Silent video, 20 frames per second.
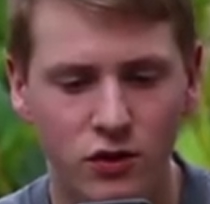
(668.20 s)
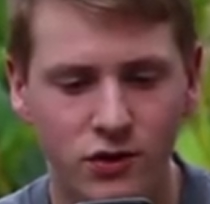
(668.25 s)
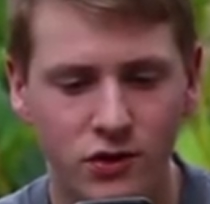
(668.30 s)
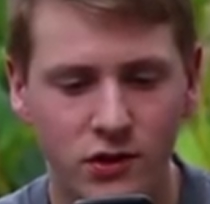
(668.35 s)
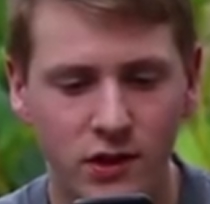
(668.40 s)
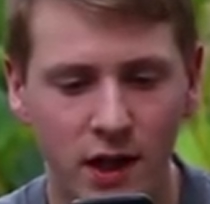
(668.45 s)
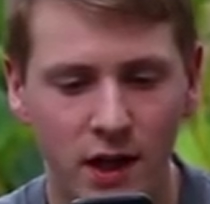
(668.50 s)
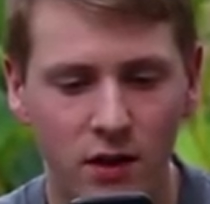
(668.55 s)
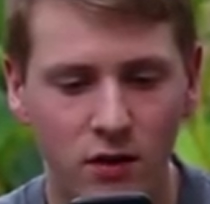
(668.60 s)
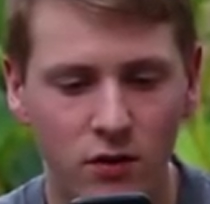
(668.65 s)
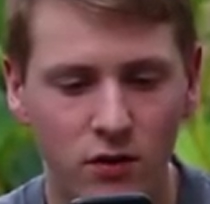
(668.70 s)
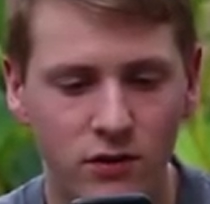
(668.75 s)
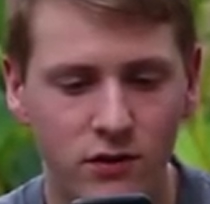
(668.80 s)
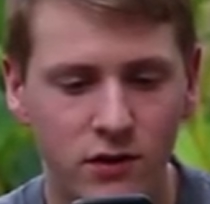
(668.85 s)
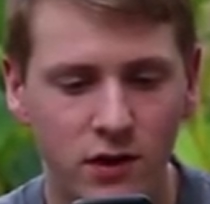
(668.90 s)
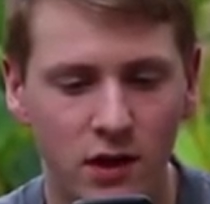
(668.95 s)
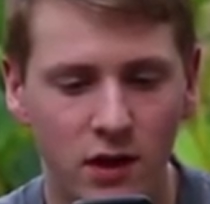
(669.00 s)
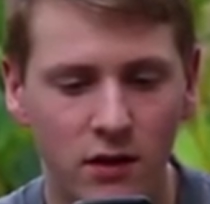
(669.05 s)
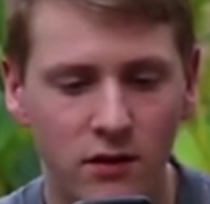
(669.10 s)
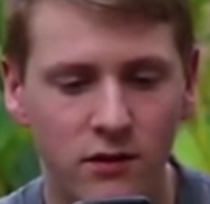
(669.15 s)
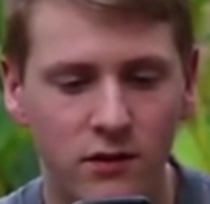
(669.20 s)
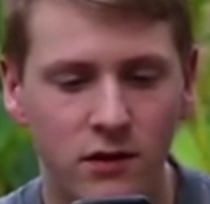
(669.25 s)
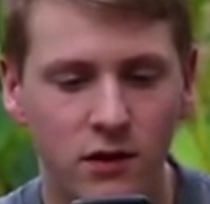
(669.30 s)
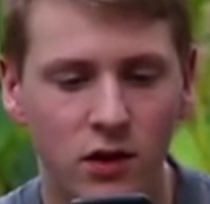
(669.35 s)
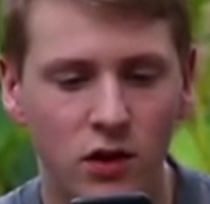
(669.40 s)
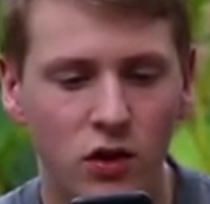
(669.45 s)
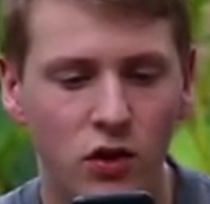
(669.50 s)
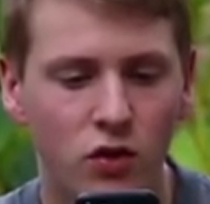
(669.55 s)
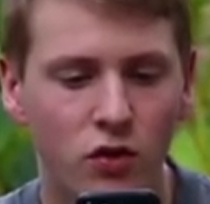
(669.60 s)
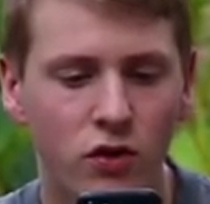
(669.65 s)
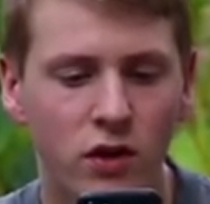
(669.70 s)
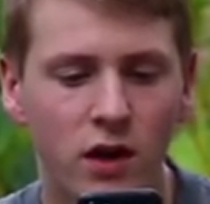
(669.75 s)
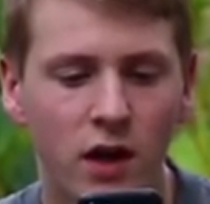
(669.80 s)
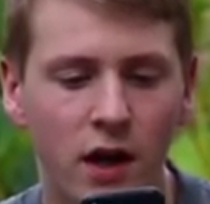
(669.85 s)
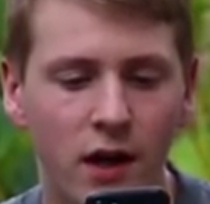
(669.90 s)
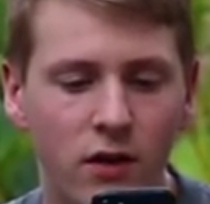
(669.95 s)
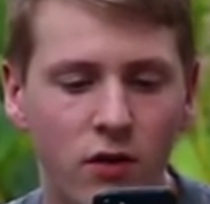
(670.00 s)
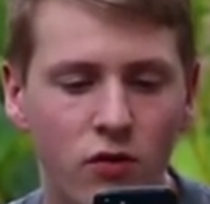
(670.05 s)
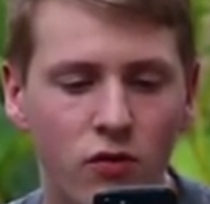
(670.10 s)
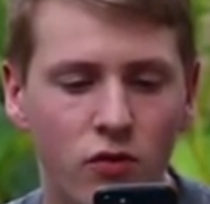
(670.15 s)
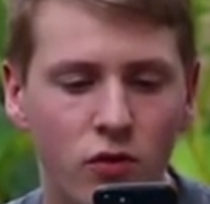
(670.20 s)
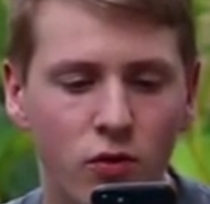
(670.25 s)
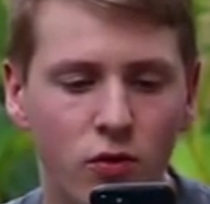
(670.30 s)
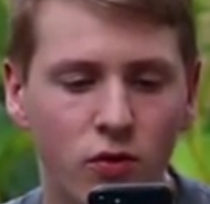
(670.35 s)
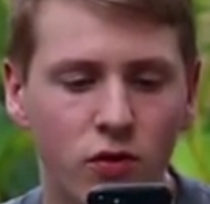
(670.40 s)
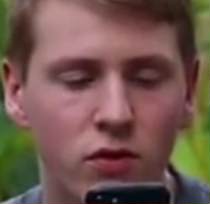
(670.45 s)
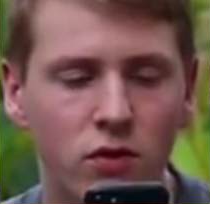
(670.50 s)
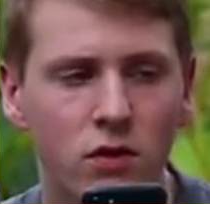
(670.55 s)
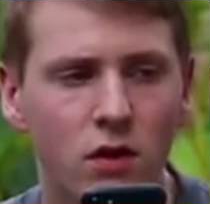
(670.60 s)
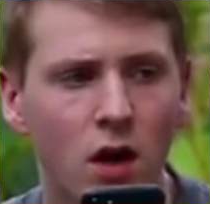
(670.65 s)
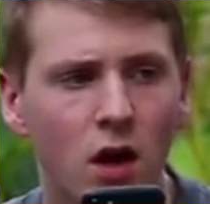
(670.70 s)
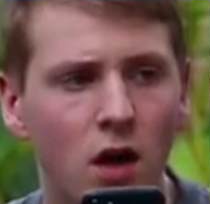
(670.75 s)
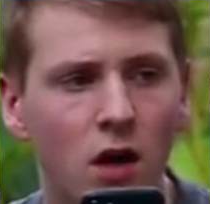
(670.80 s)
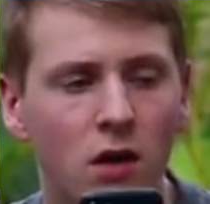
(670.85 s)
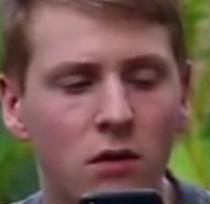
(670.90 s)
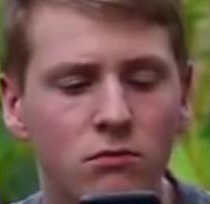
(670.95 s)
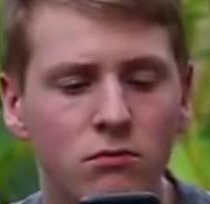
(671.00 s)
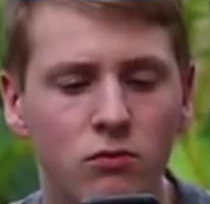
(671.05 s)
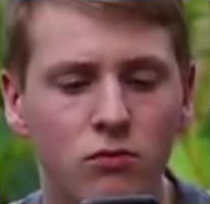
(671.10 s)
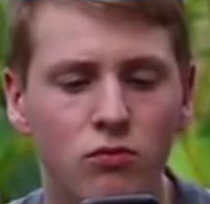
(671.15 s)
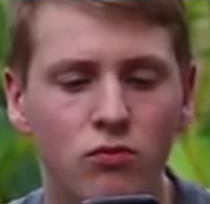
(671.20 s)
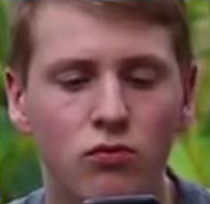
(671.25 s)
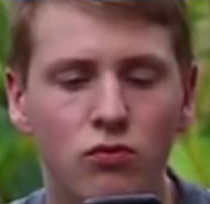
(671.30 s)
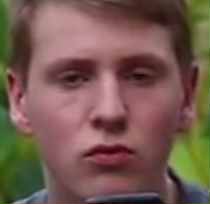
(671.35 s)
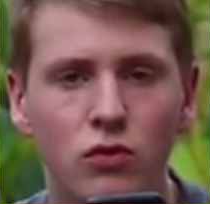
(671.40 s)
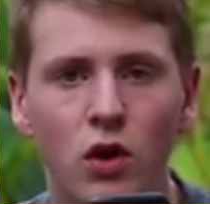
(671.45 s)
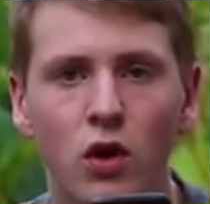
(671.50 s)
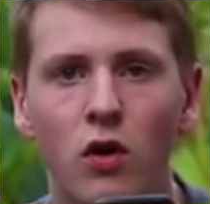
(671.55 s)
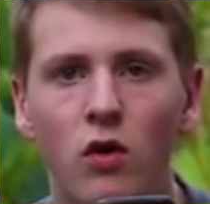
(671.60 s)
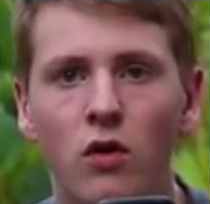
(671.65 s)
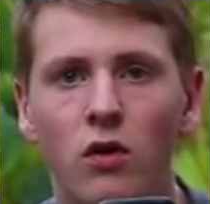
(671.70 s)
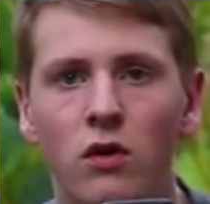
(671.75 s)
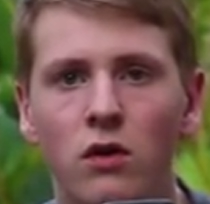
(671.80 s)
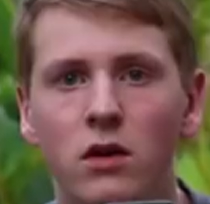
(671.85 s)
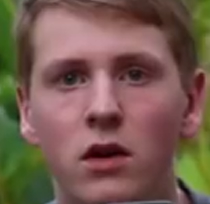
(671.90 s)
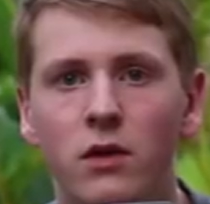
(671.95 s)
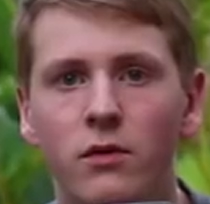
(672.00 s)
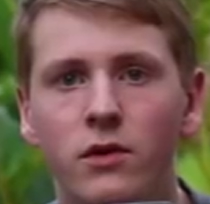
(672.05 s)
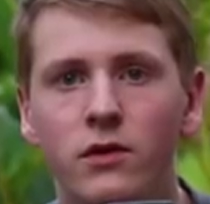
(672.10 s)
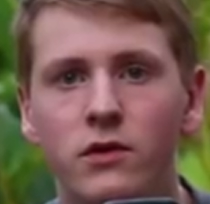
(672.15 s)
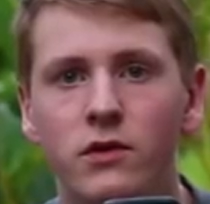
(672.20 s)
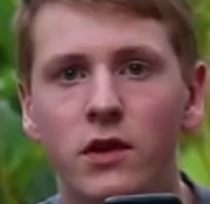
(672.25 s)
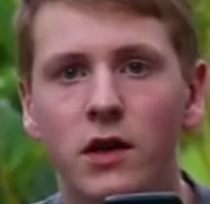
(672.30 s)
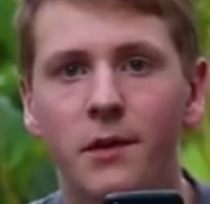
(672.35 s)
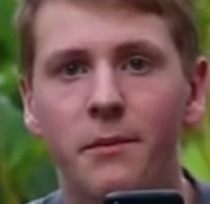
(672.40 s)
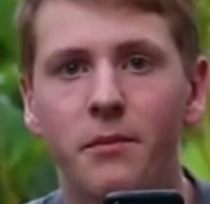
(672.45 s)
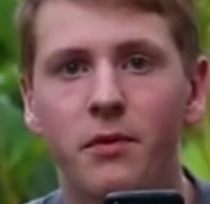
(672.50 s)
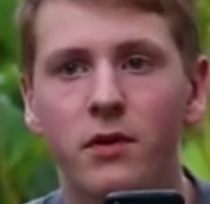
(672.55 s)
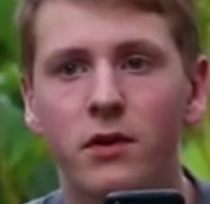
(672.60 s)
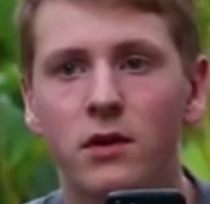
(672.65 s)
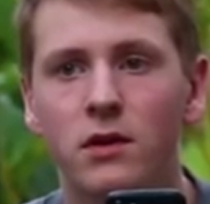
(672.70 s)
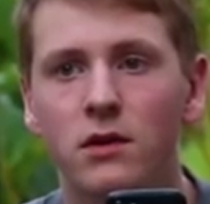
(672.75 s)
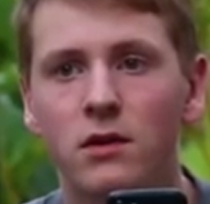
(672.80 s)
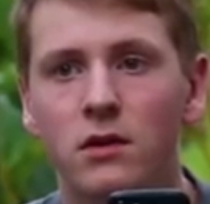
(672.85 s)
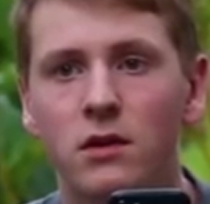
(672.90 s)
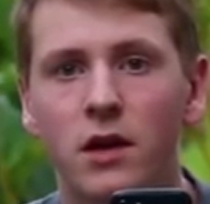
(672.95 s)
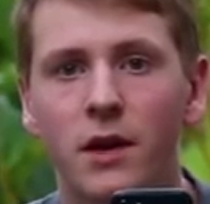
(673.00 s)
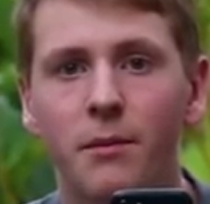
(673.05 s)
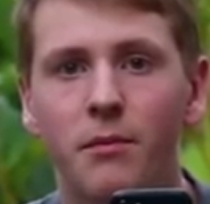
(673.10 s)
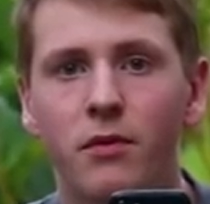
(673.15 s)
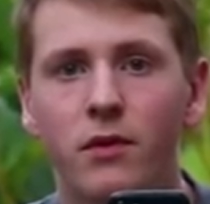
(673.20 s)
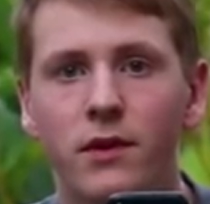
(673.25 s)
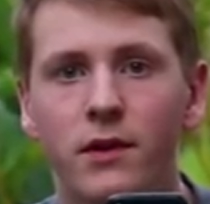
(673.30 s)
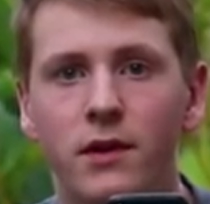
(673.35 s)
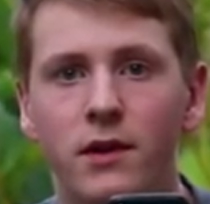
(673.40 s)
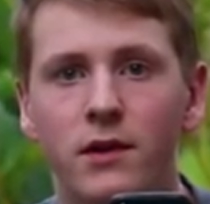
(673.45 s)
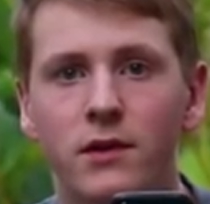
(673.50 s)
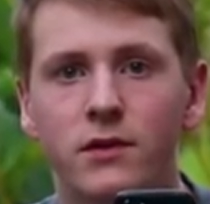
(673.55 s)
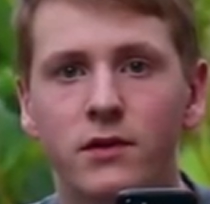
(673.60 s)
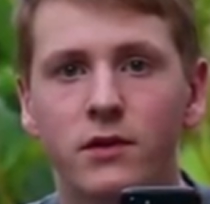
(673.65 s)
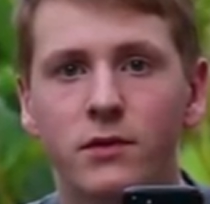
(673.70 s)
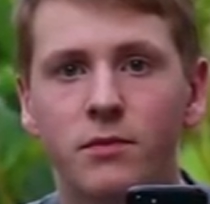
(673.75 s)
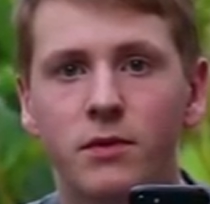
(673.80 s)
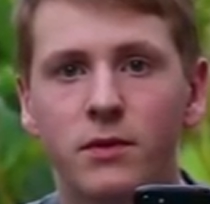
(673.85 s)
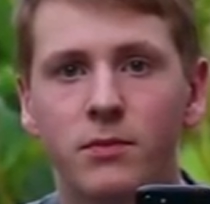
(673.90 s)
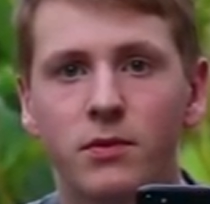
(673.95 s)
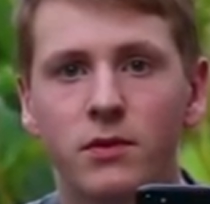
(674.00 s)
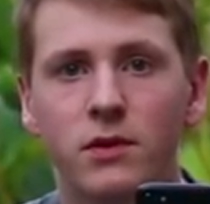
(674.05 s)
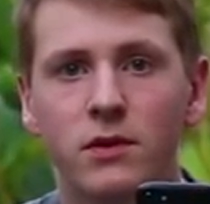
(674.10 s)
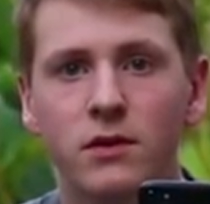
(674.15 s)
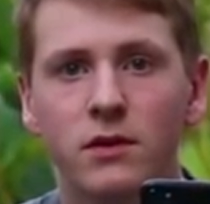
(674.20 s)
Kostenko says, you're kind of rude. Um, no, I would say I'm pretty, I'm pretty nice to people.